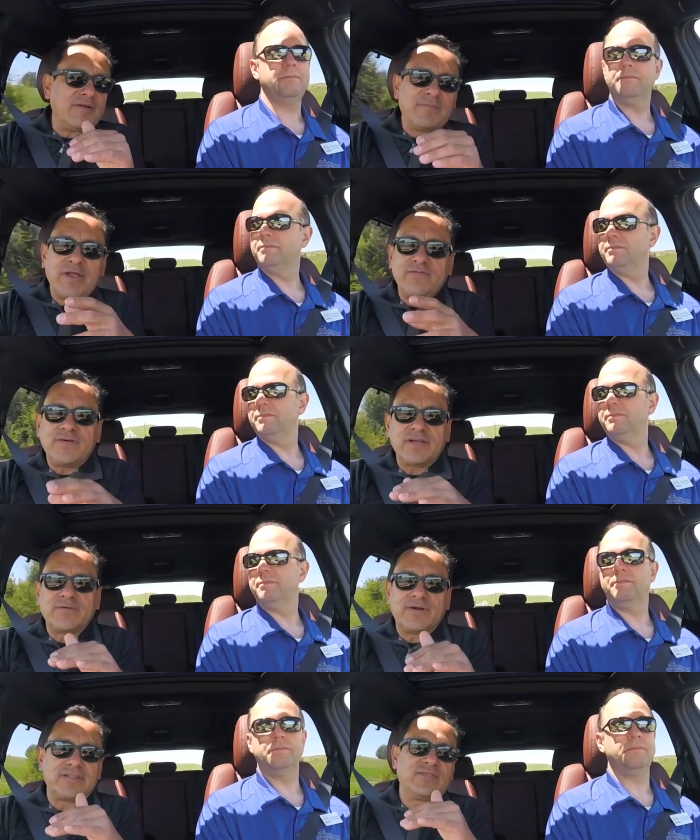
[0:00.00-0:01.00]
Speaker 1: a
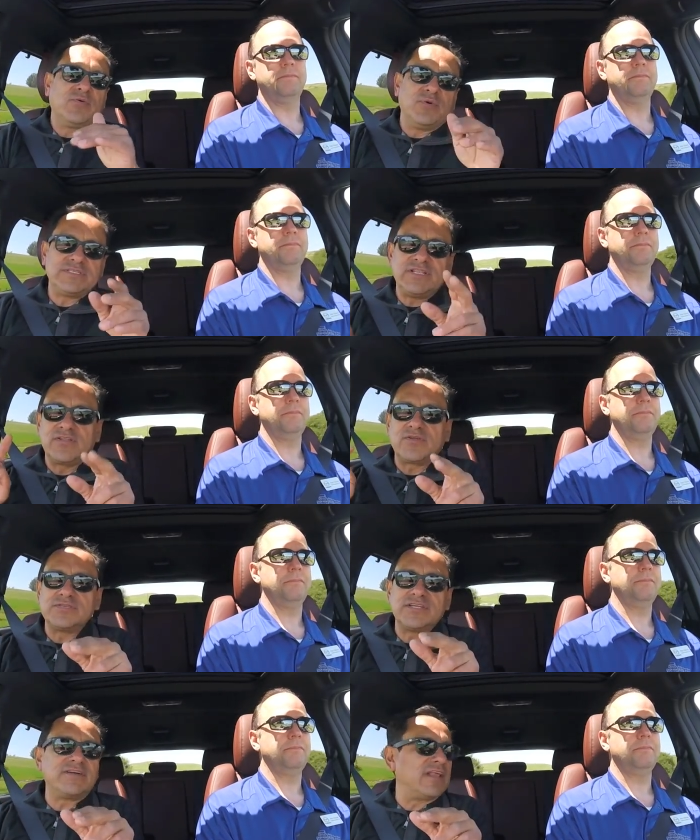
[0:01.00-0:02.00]
manufacturer who is not
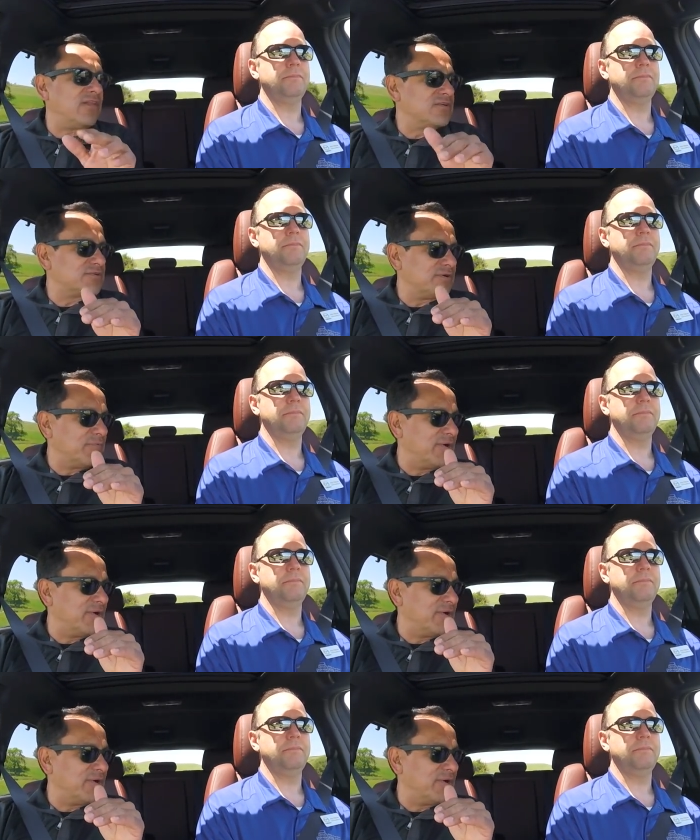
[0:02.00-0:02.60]
considered a luxury